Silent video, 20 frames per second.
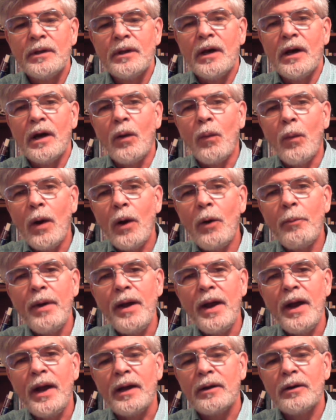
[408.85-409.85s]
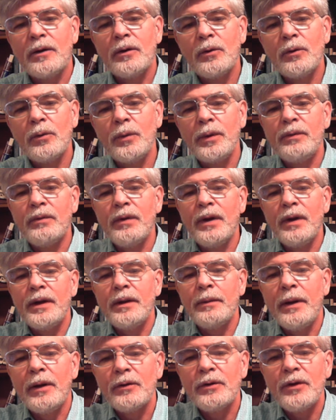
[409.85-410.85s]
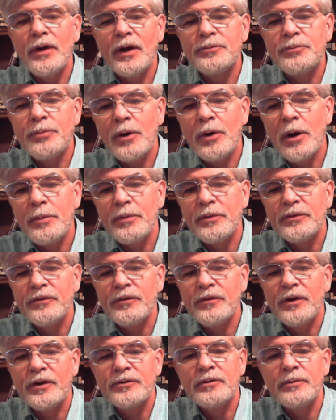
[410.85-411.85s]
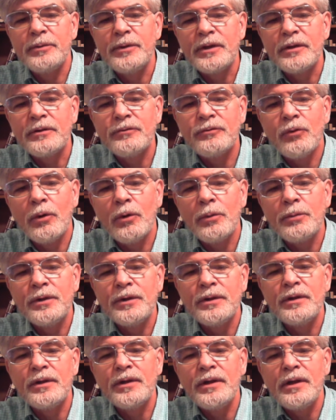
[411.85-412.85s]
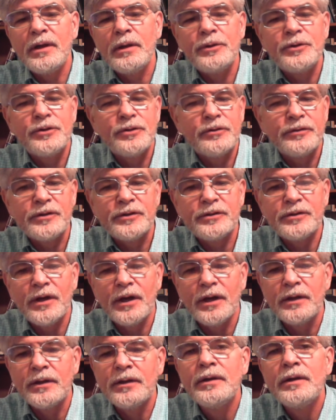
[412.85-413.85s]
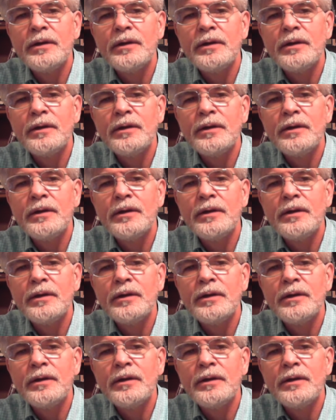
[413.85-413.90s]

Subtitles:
A while back, we read about God's purpose for us to be conformed into the image of his Son